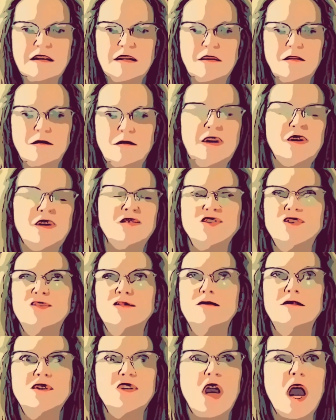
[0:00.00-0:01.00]
when our
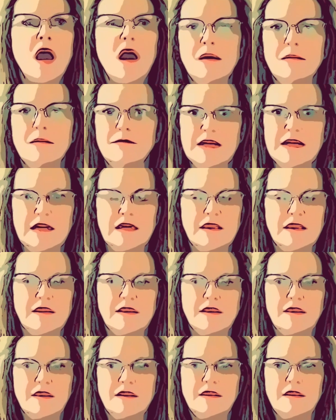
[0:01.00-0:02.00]
job
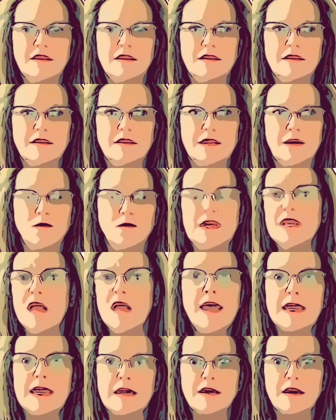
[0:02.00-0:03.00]
that we
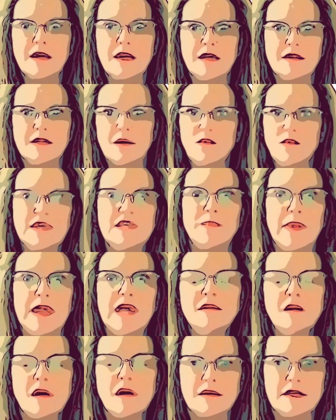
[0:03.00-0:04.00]
like and that we
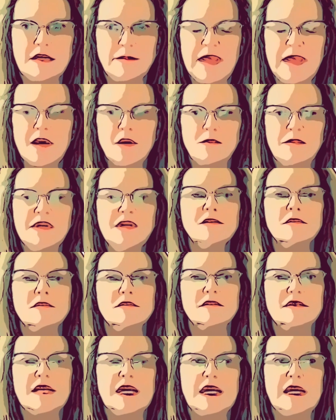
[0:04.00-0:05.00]
depend on to pay our
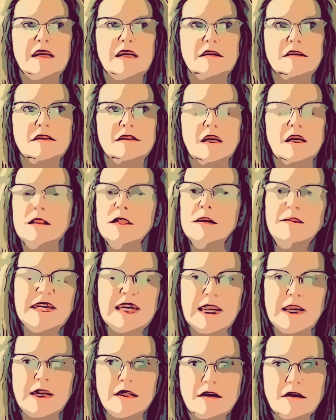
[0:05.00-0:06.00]
bills is
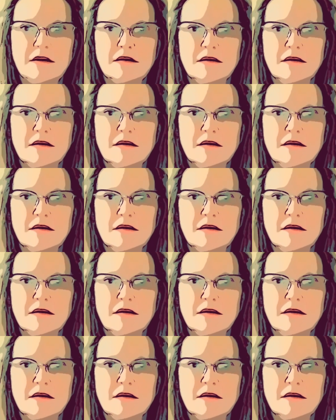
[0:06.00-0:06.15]
eliminated.